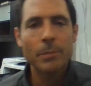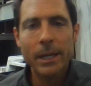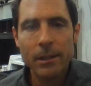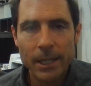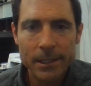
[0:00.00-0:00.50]

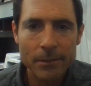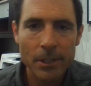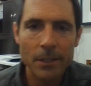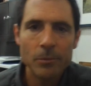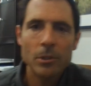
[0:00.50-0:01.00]
Buyer
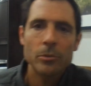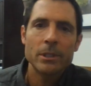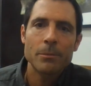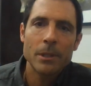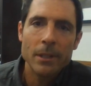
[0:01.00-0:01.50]
activity. Well, we
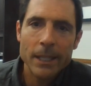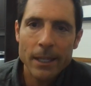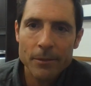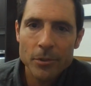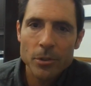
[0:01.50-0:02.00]
typically
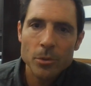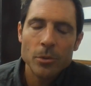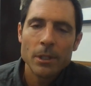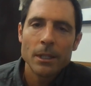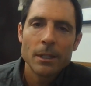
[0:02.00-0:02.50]
get a
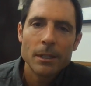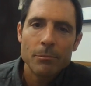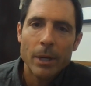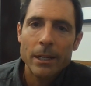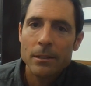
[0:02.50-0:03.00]
few
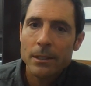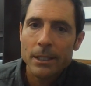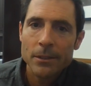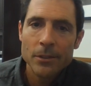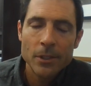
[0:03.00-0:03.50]
buyer
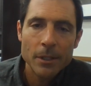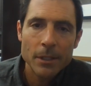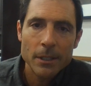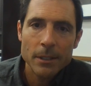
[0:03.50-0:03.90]
leads